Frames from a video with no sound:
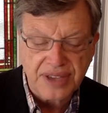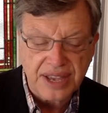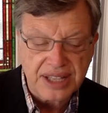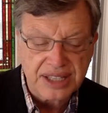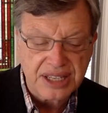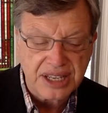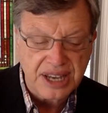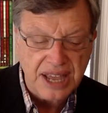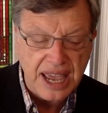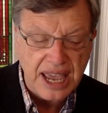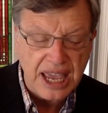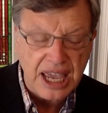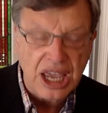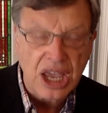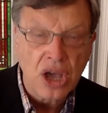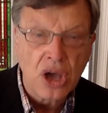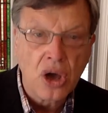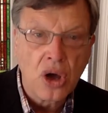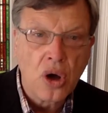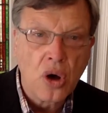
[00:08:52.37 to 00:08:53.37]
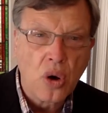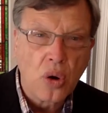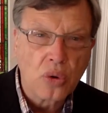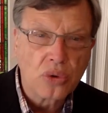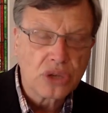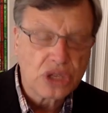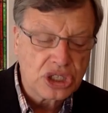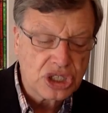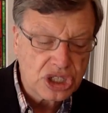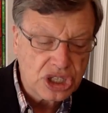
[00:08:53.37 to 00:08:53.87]
And today,
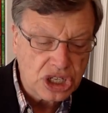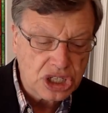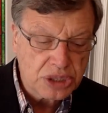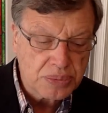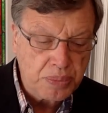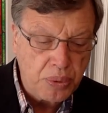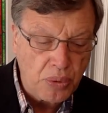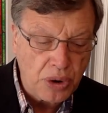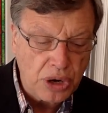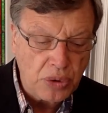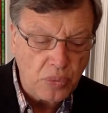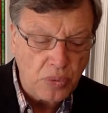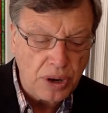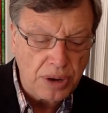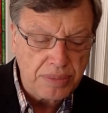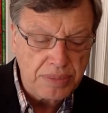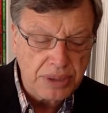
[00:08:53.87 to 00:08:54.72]
only 6.1